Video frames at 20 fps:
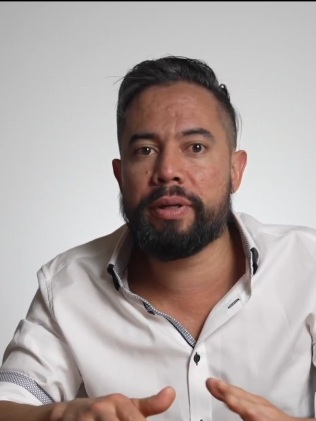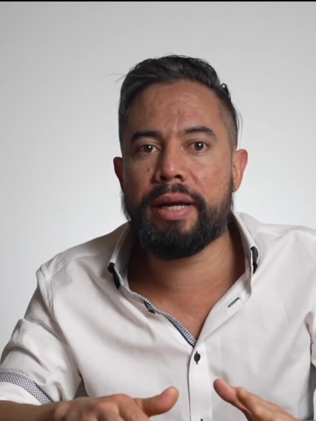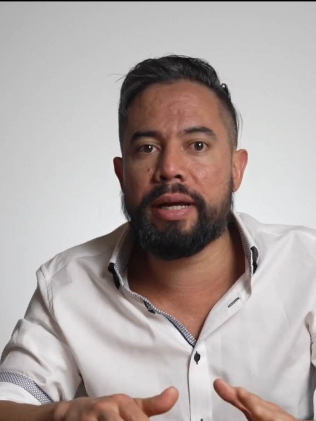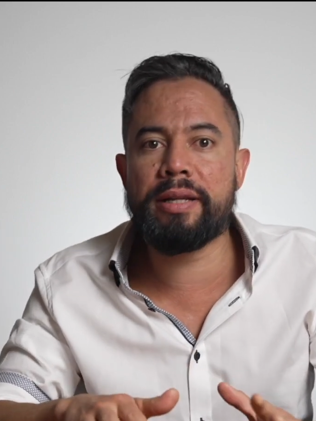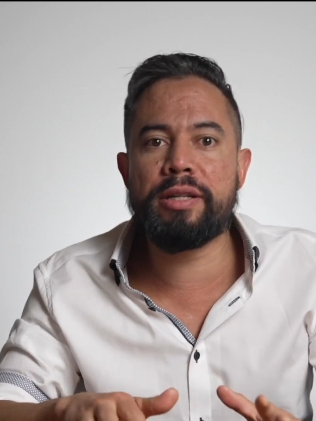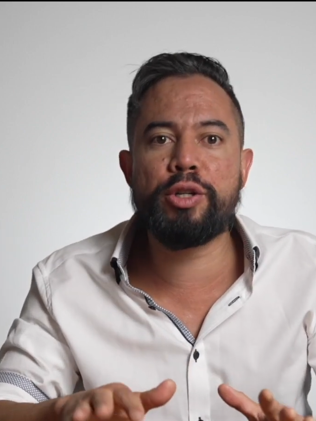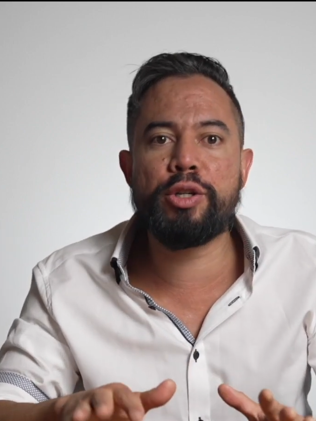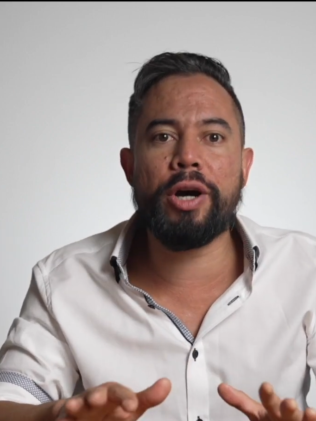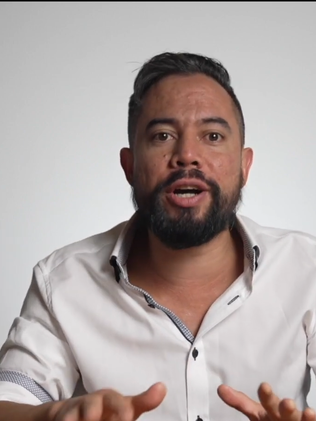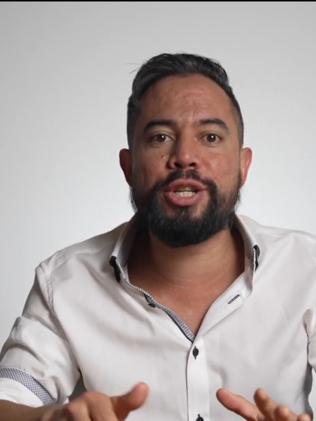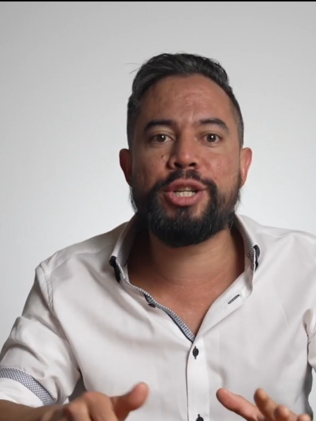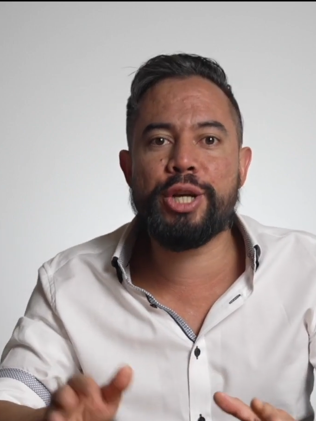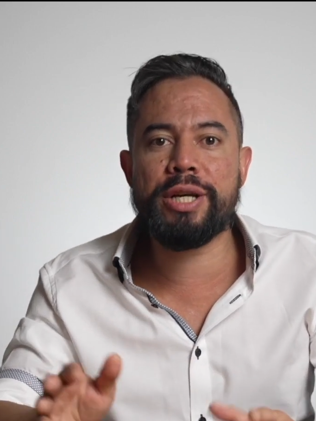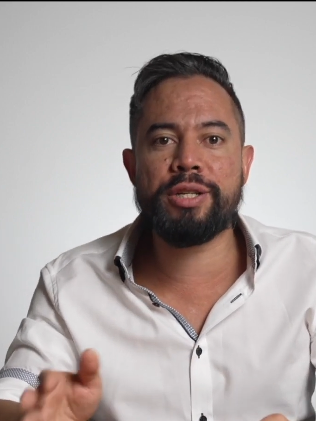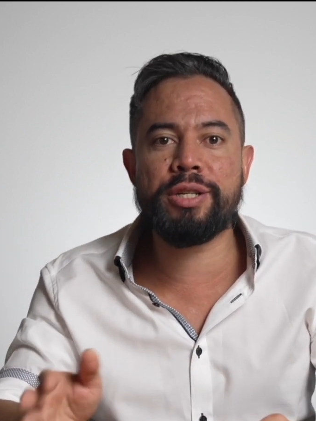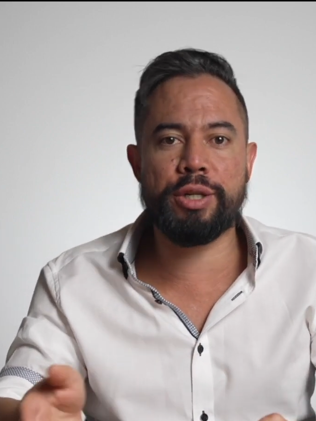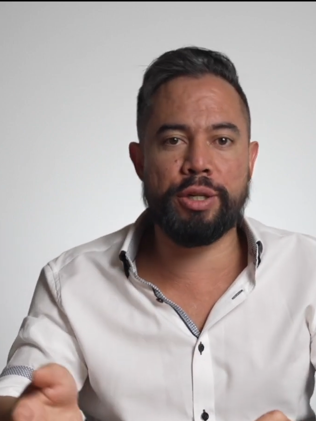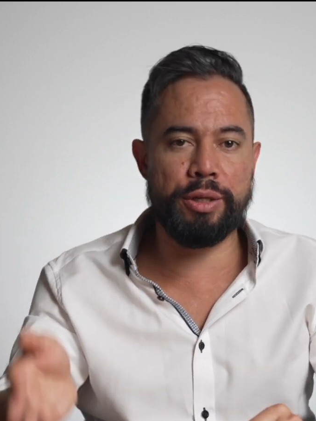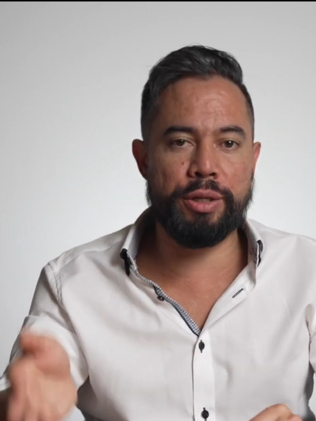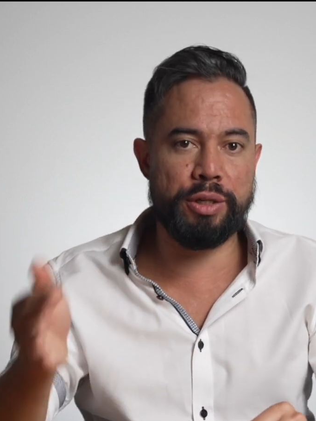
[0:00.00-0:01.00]
and
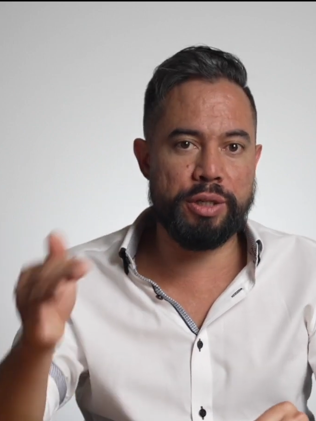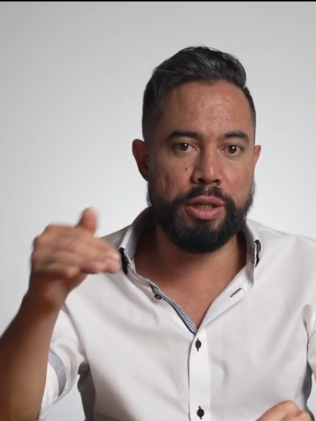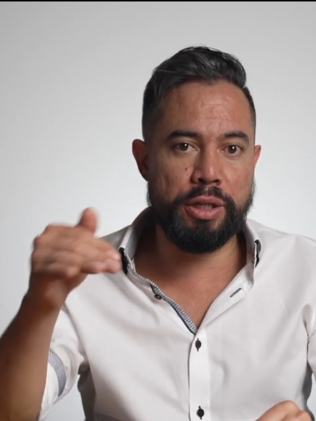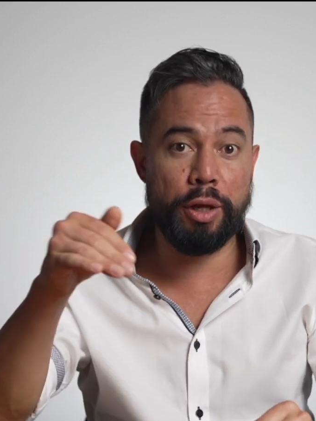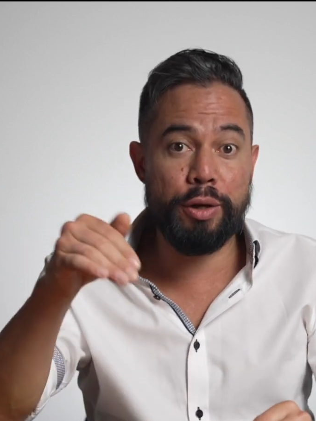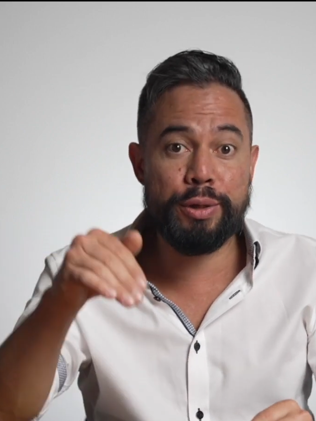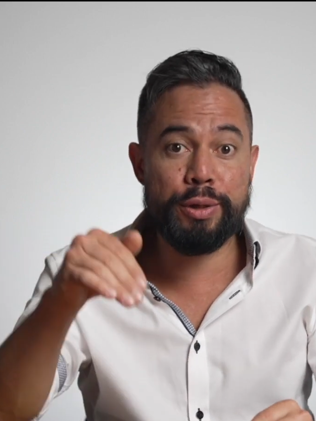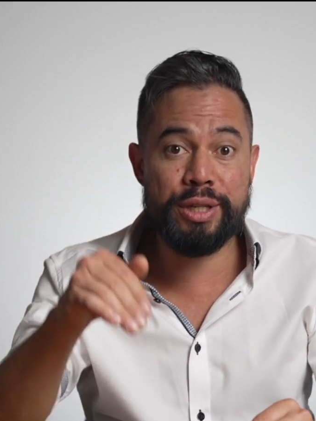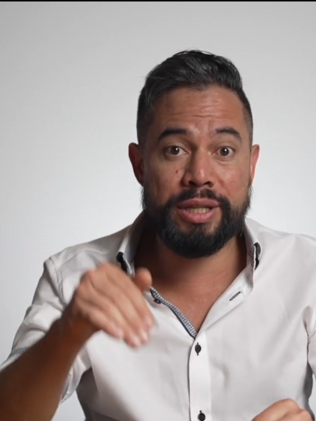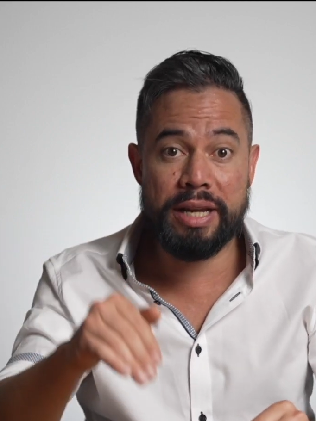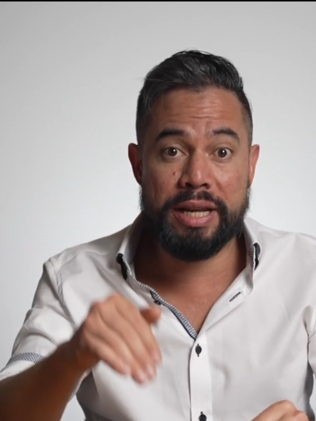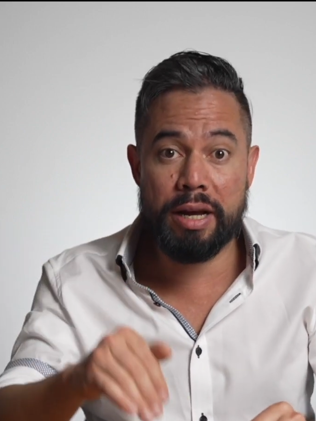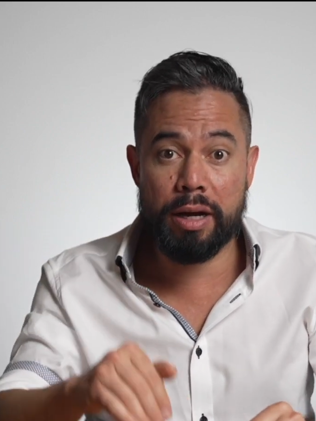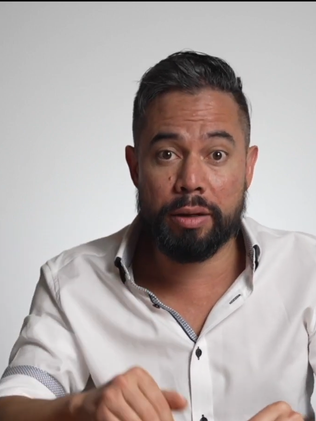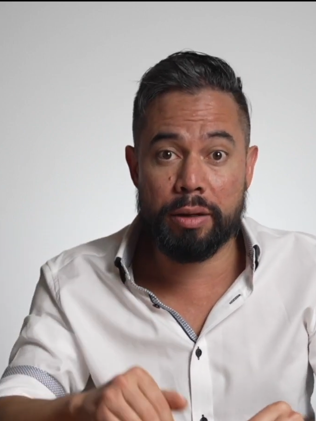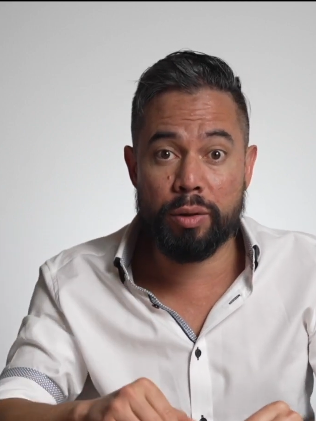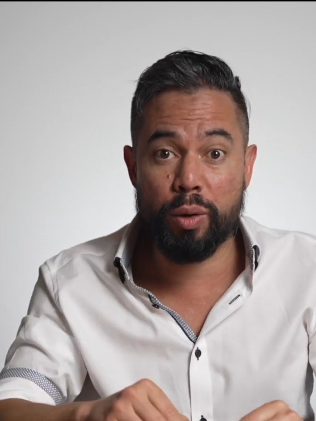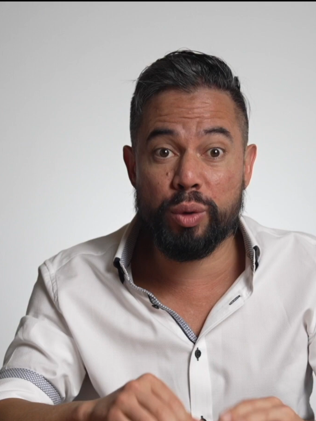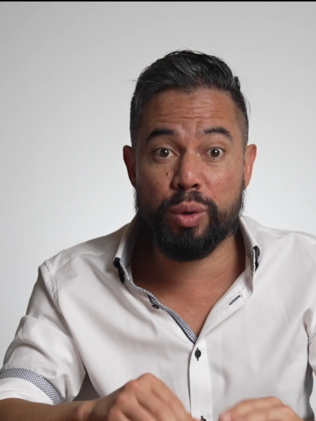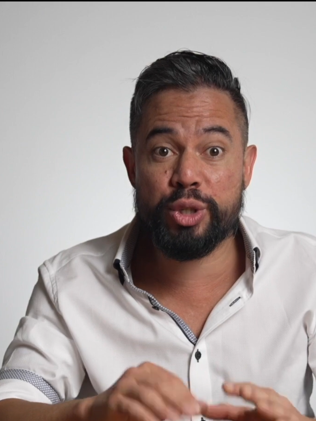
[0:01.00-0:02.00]
digestion slows
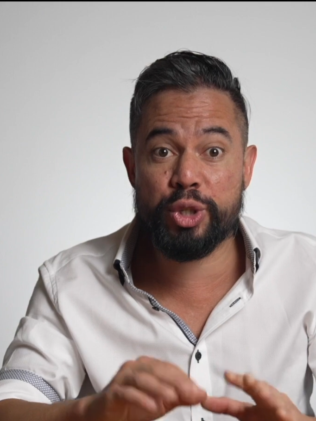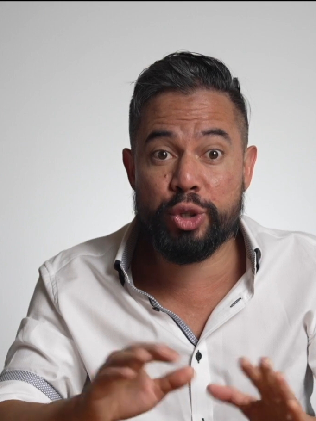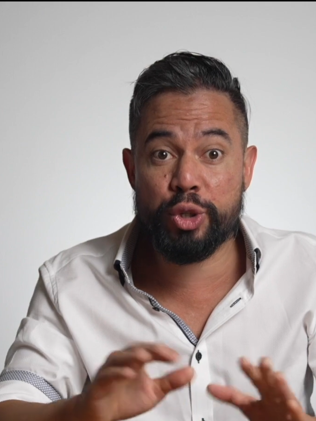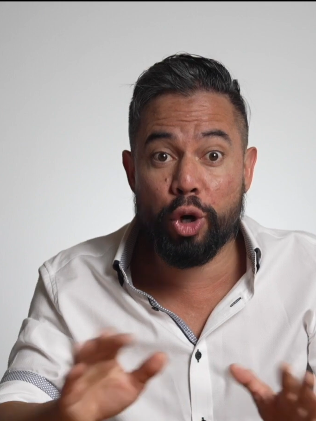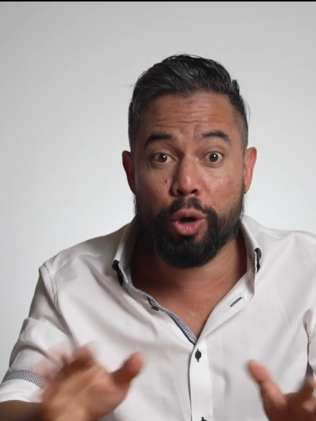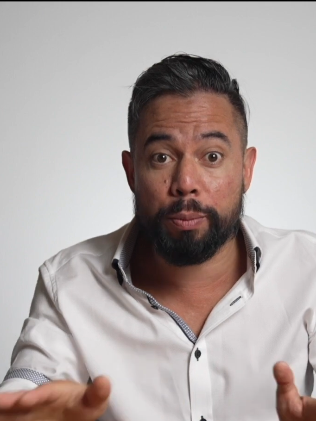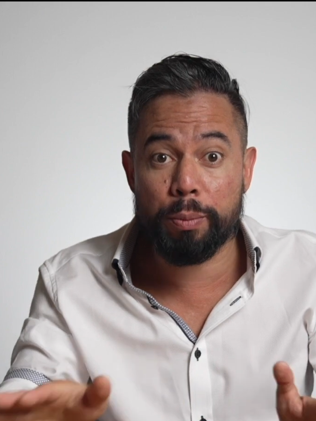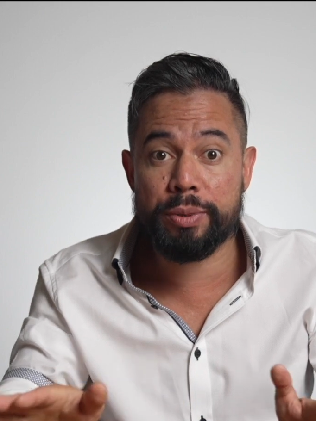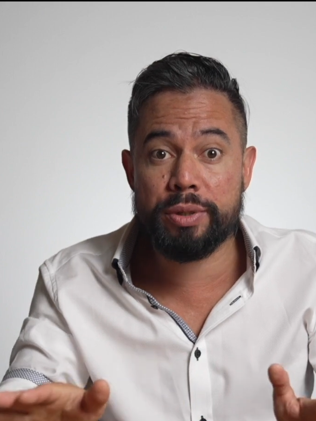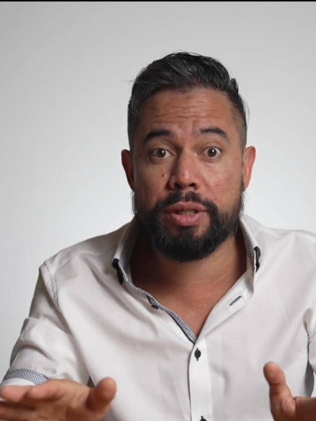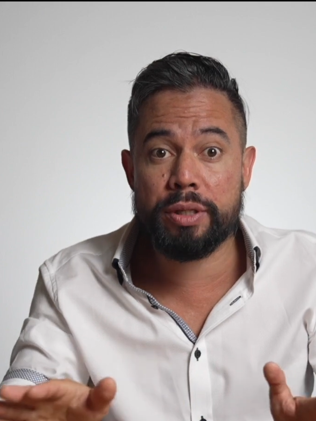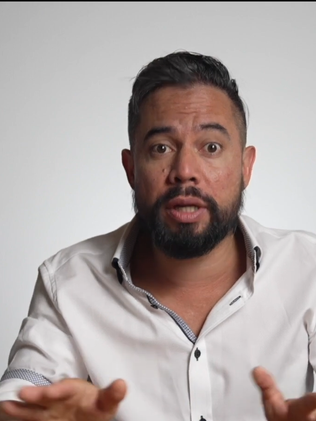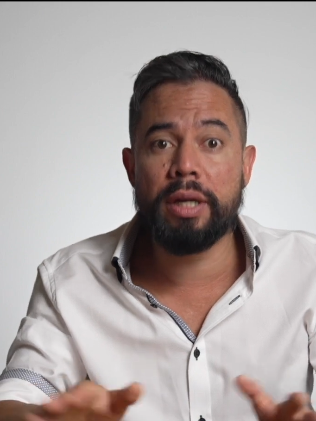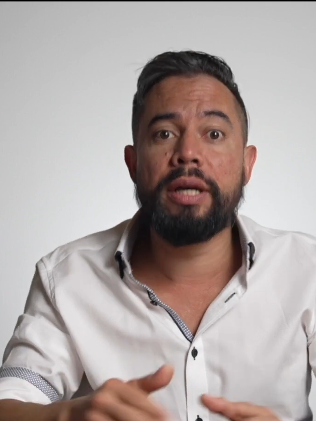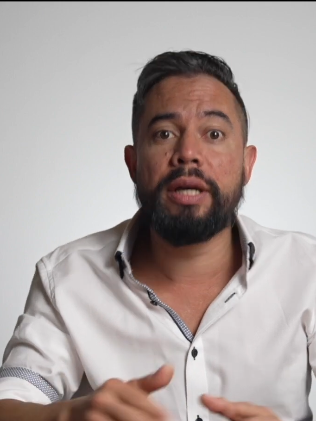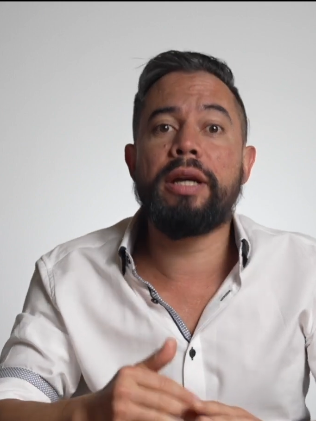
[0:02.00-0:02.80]
down or stops